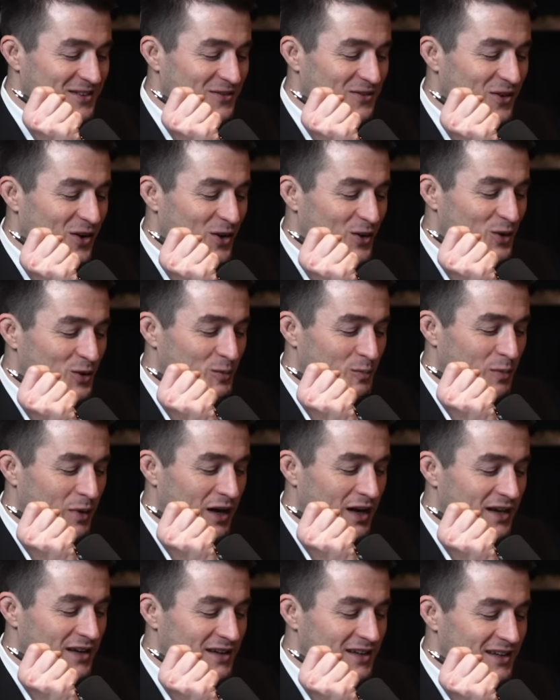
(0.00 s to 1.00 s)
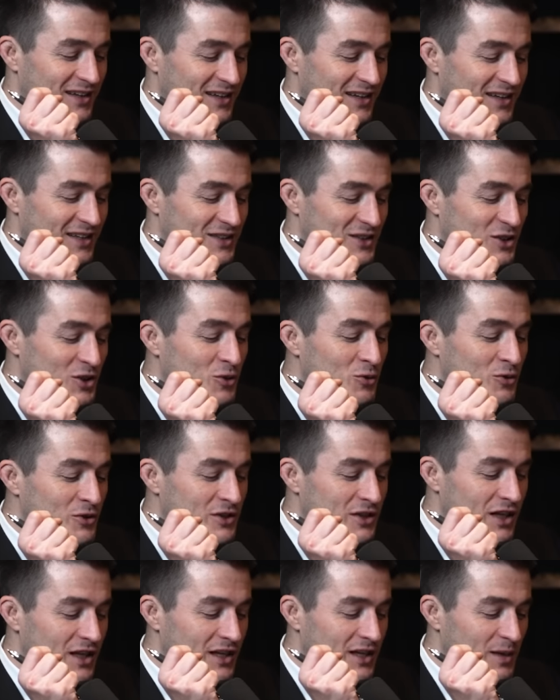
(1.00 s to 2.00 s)
followed by
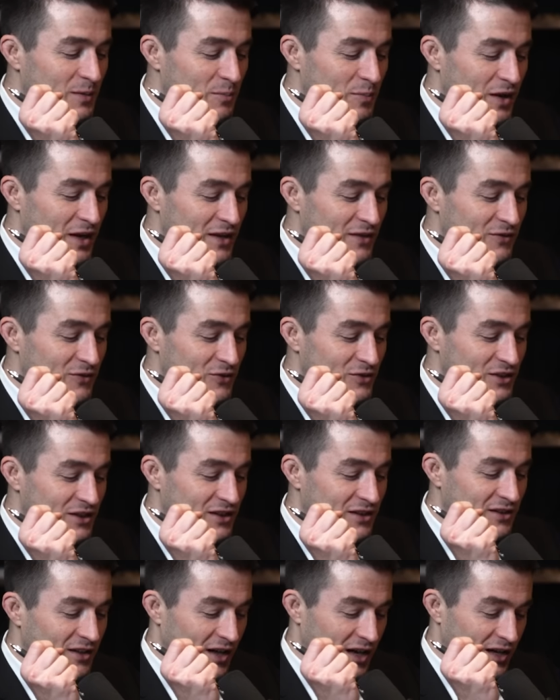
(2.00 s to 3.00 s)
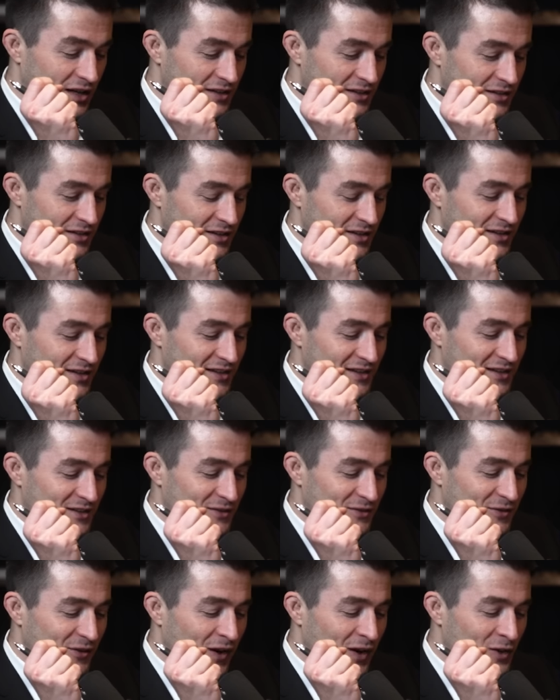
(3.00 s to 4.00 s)
excruciating, painful decline,
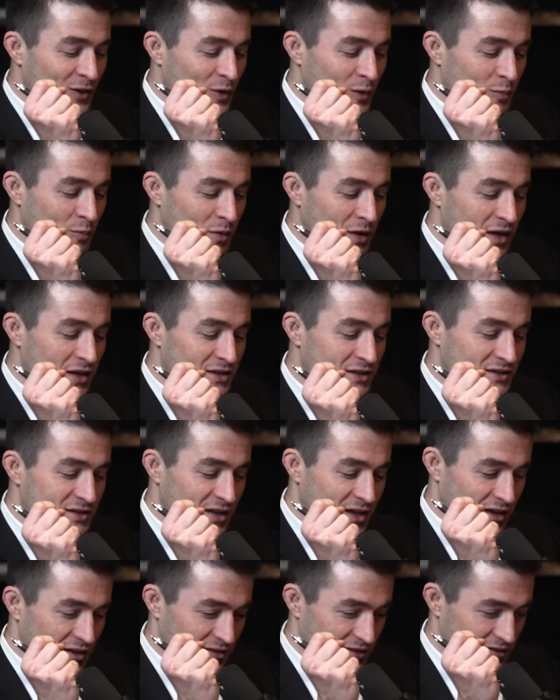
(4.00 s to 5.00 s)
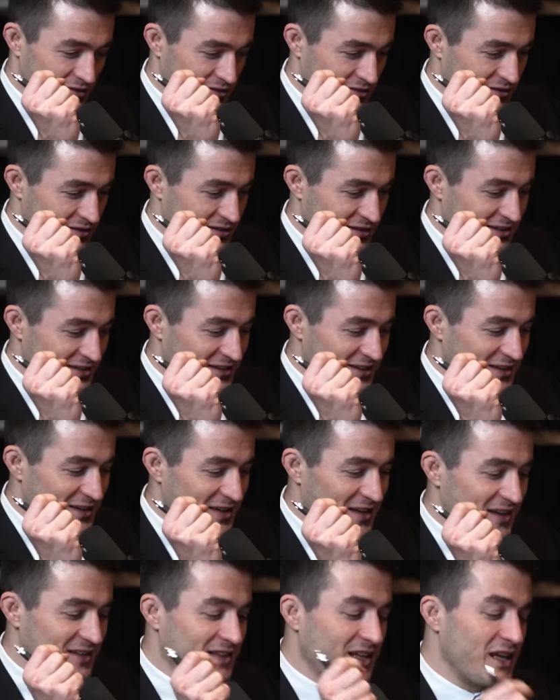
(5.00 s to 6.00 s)
followed by death.
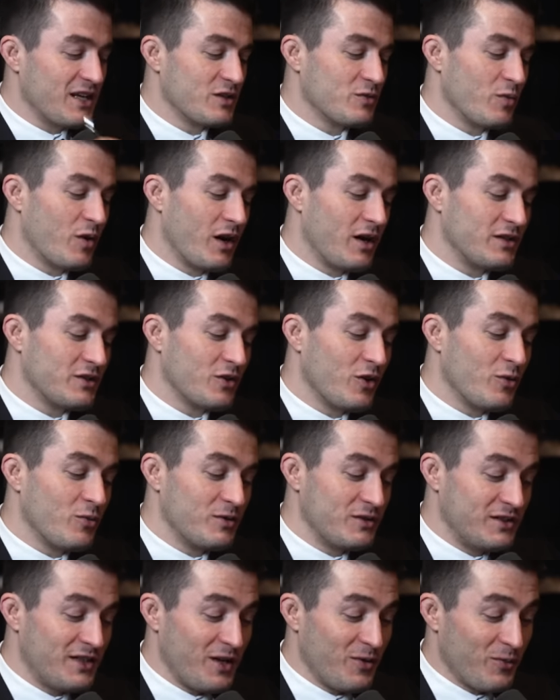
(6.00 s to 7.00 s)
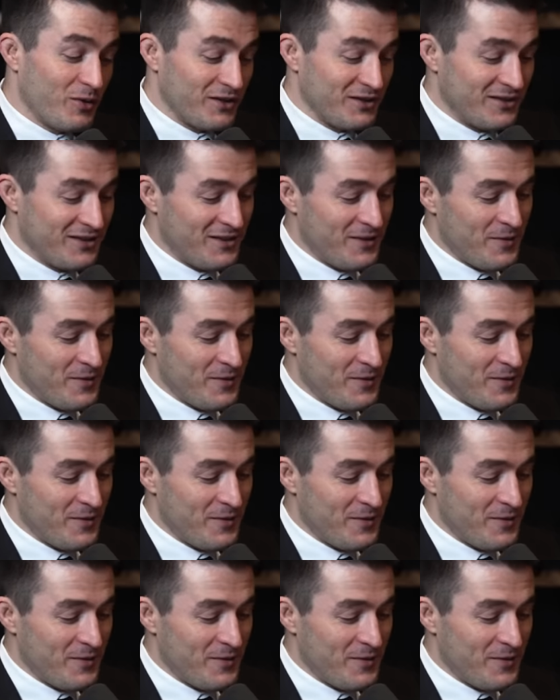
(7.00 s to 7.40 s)
And that is why it's always day one.